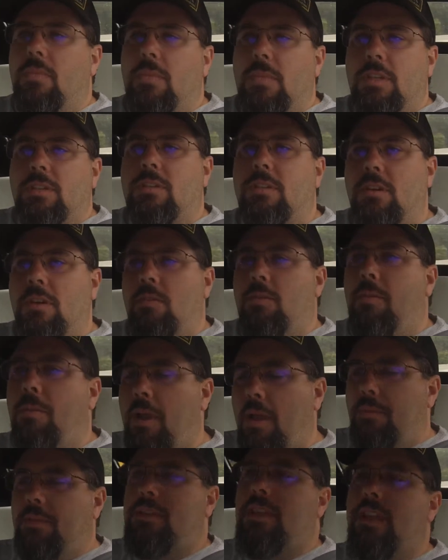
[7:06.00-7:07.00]
So we'll
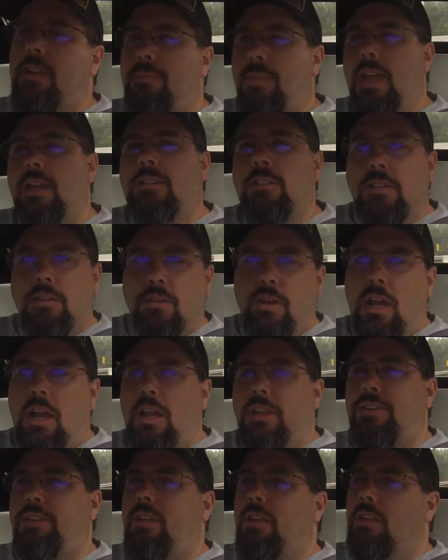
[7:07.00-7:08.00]
probably take it back to the
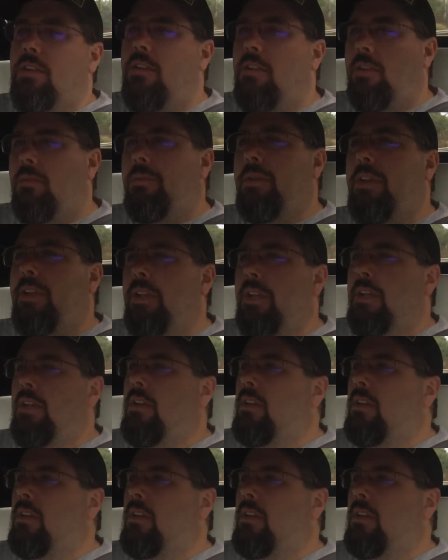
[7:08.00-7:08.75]
garage here in a little bit.